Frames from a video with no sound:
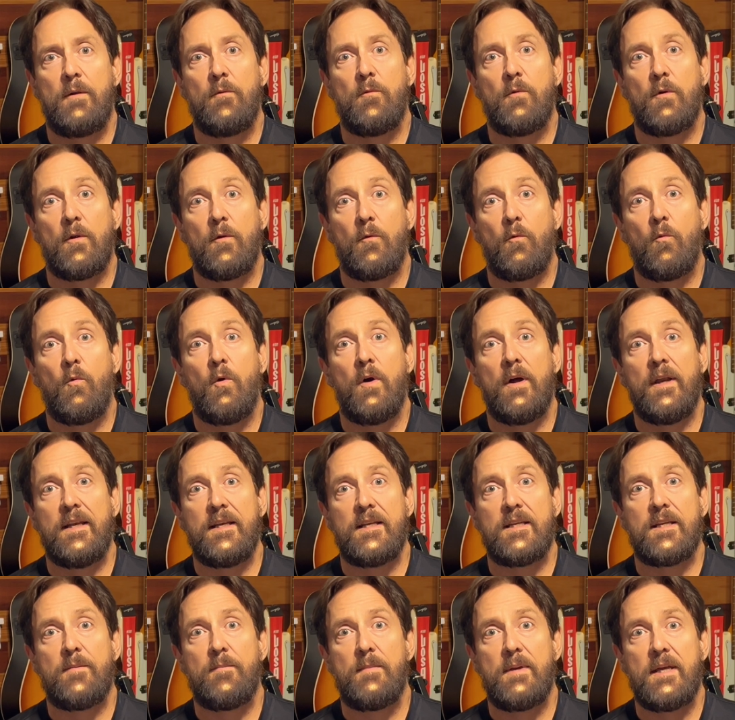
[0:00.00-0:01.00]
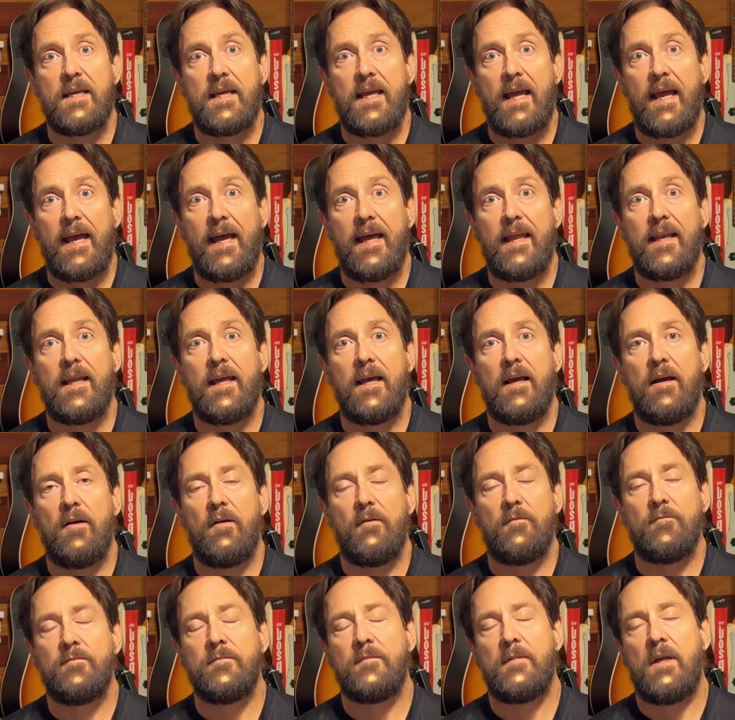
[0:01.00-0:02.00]
were wanting to be at.
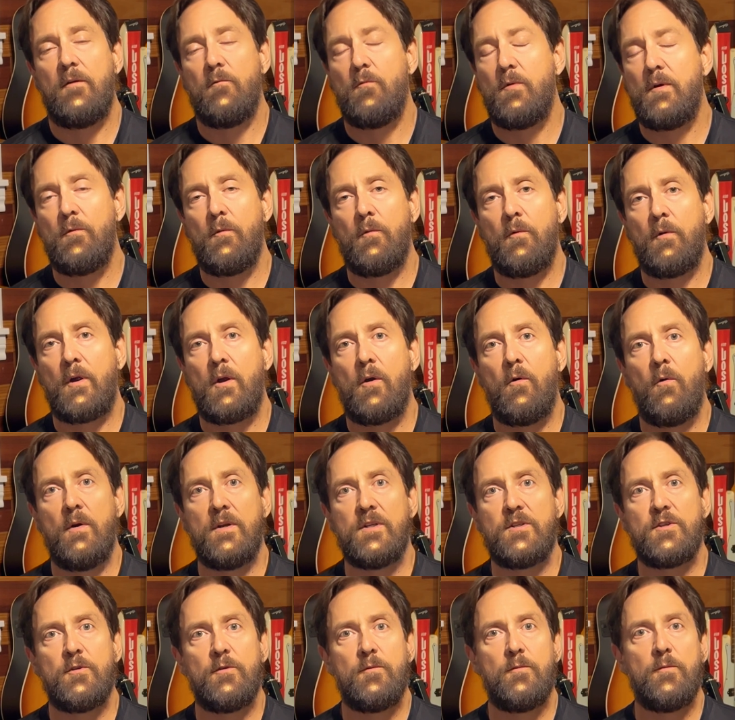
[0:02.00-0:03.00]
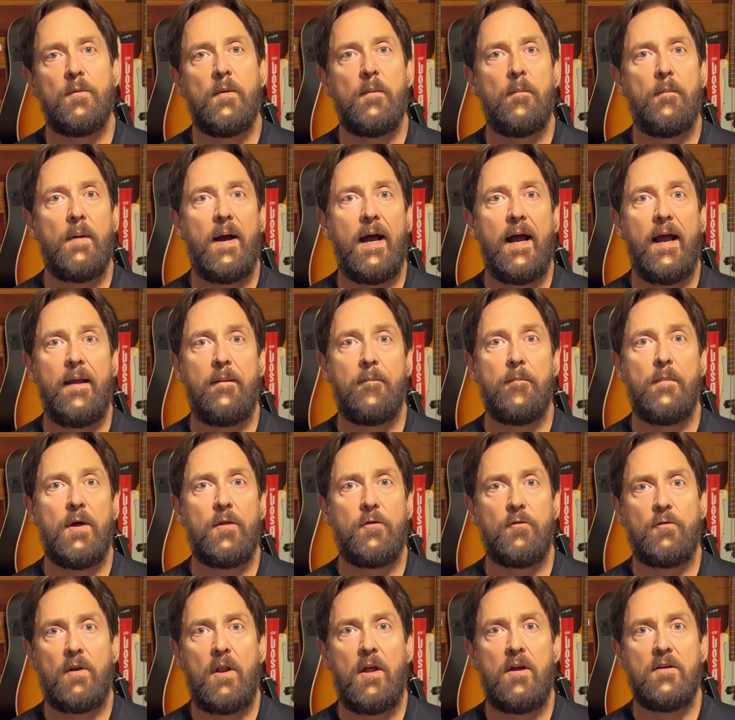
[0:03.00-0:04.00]
We were going to my
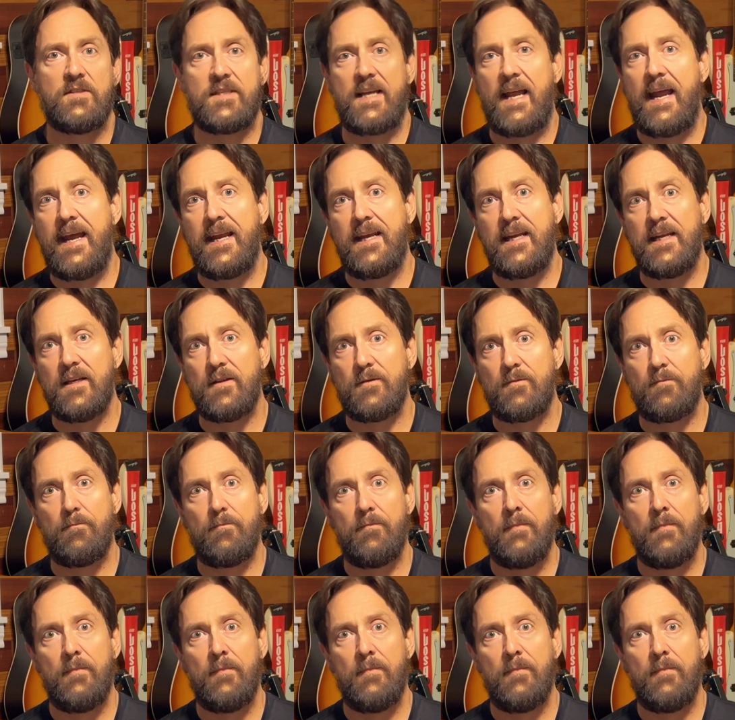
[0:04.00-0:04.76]
mother-in-law's 80th